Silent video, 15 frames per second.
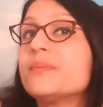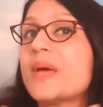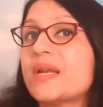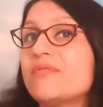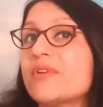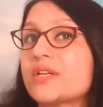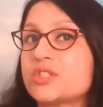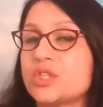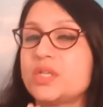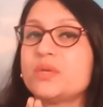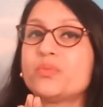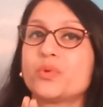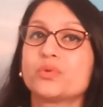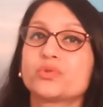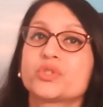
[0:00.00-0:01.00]

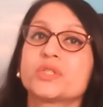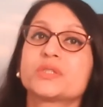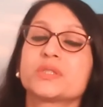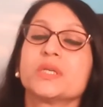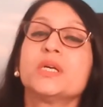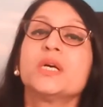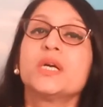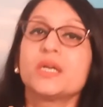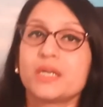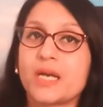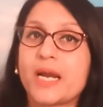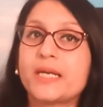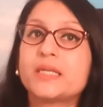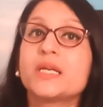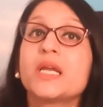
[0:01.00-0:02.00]
manufacturing process,
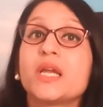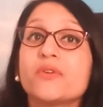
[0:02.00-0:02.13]
right?